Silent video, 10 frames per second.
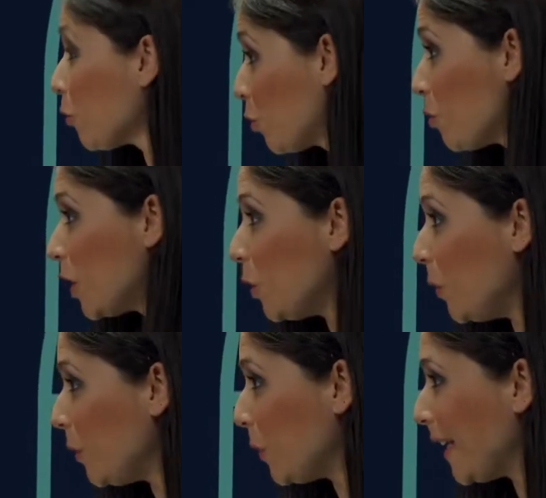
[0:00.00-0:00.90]
and we
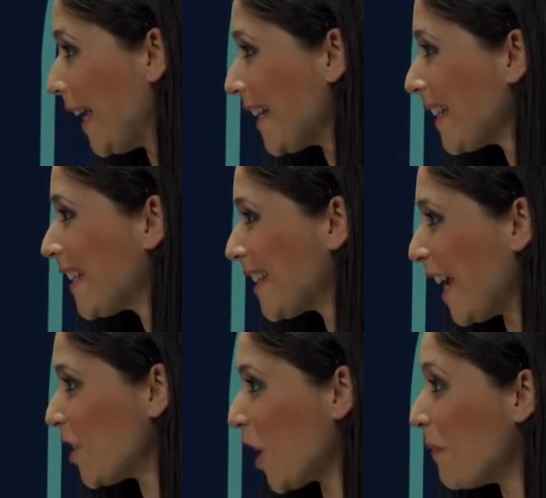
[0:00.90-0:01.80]
should add,
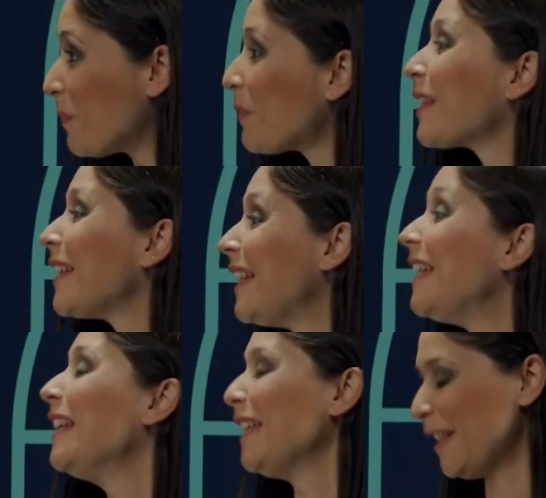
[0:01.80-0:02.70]
not
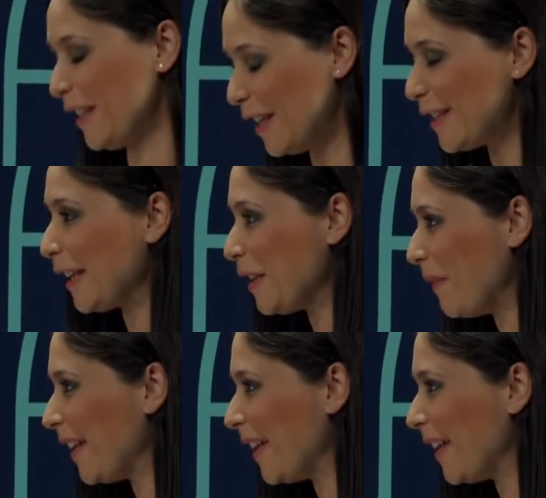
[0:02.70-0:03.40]
replace anything.